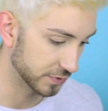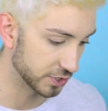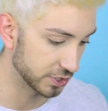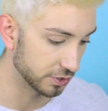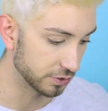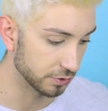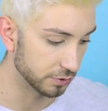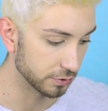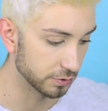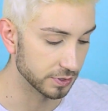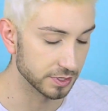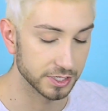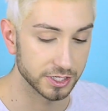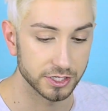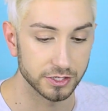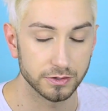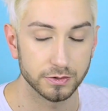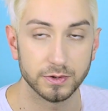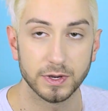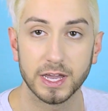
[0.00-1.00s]
to
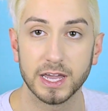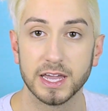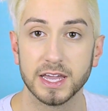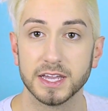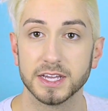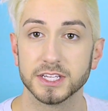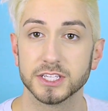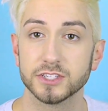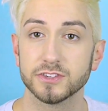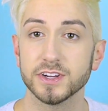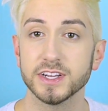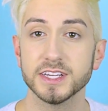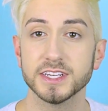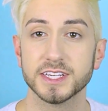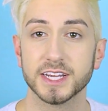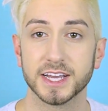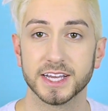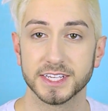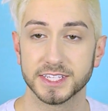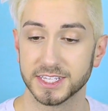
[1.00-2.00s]
do a strand
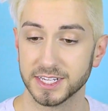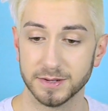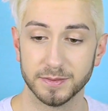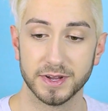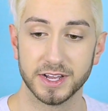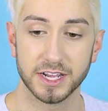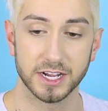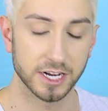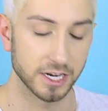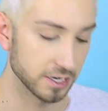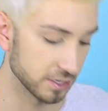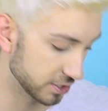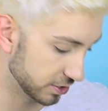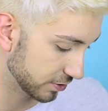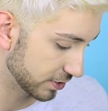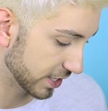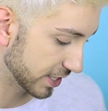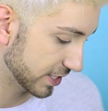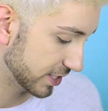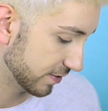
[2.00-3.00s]
test in my hair.
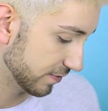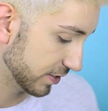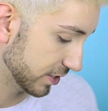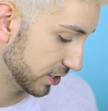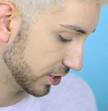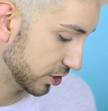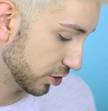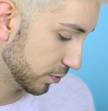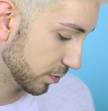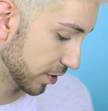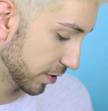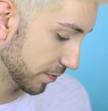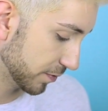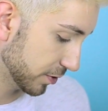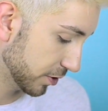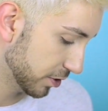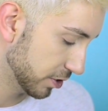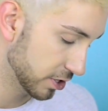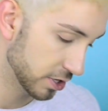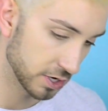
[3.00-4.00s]
Do test if it's too
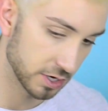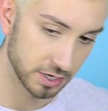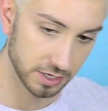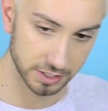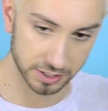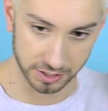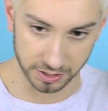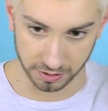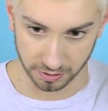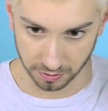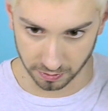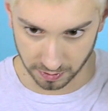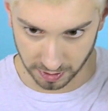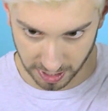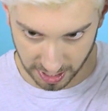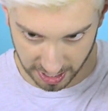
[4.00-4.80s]
purple. So